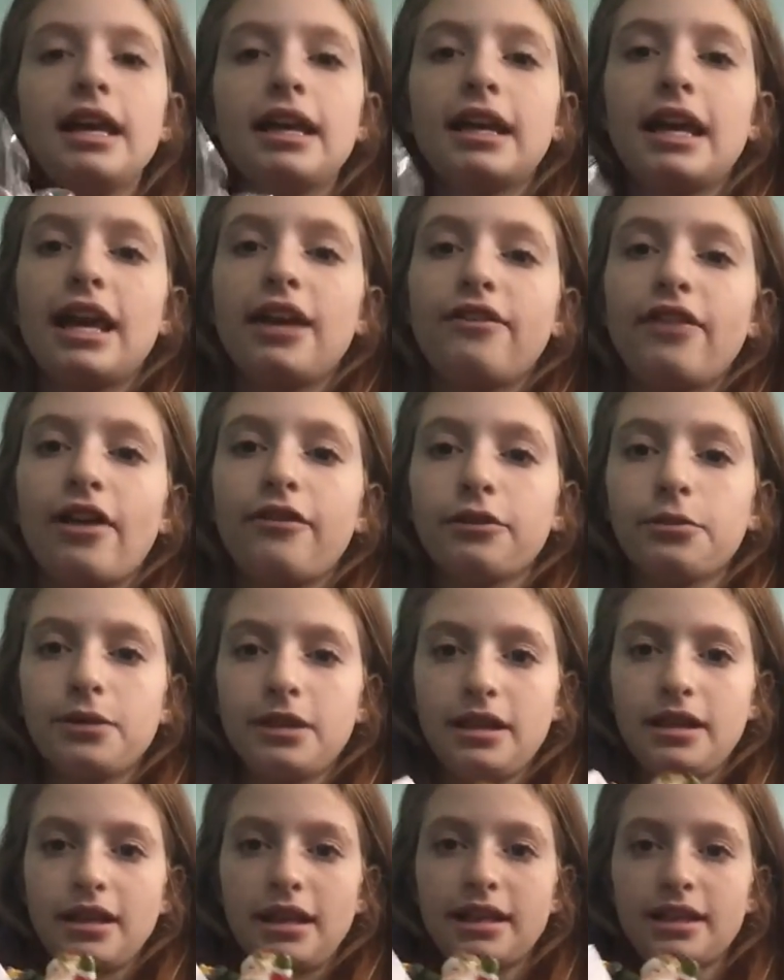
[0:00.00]
gave
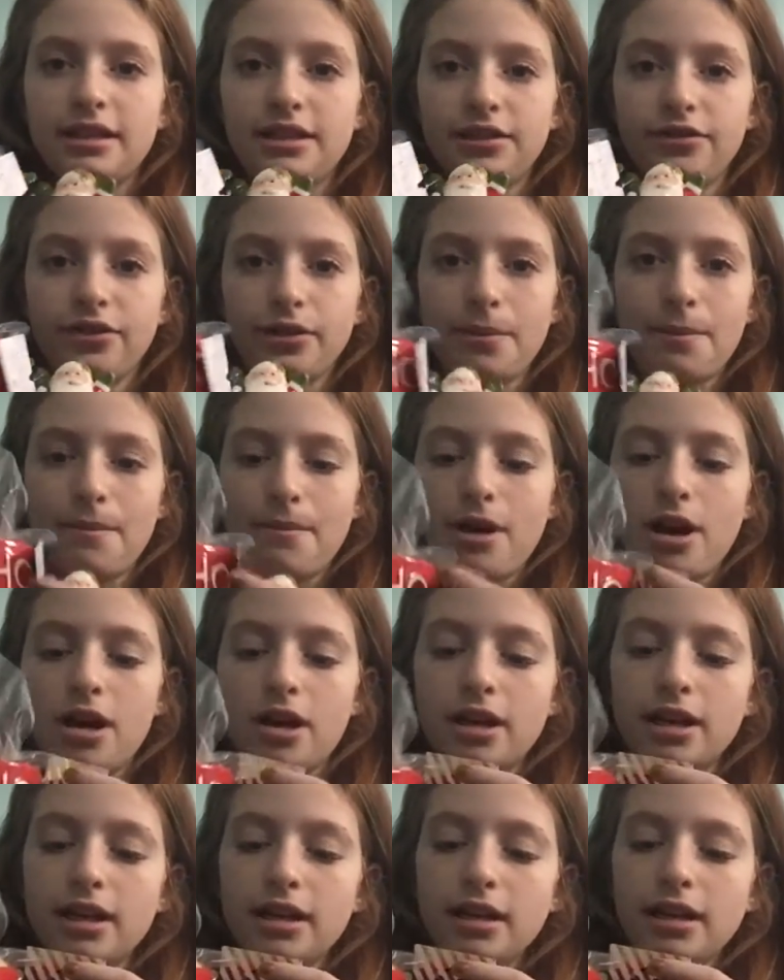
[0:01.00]
everybody like a different
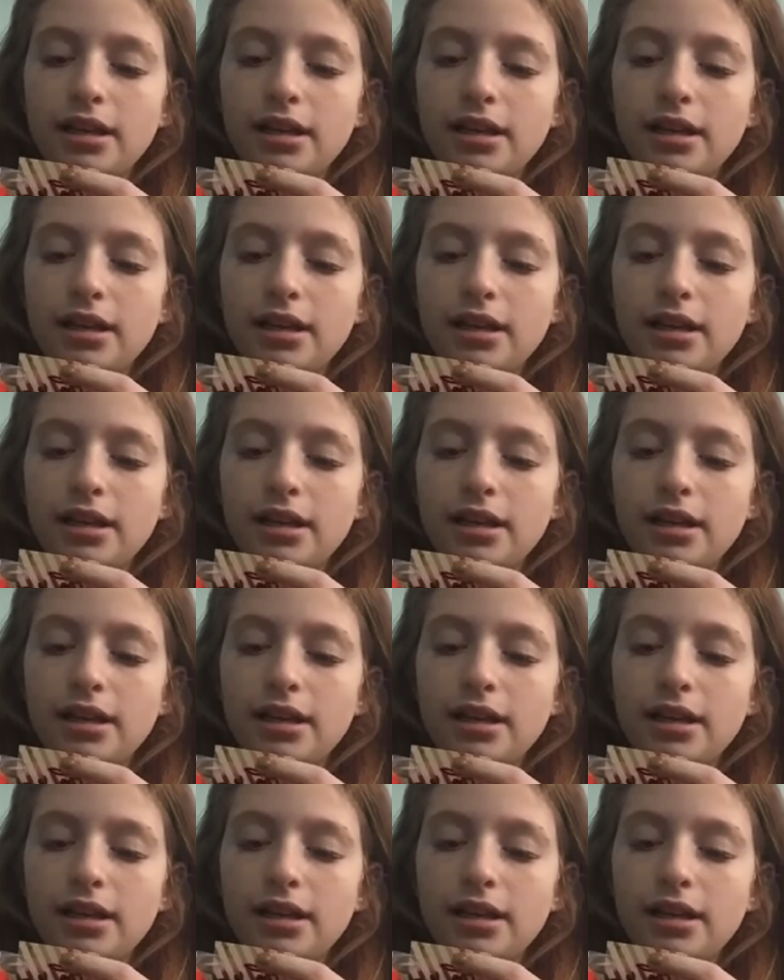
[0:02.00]
mug,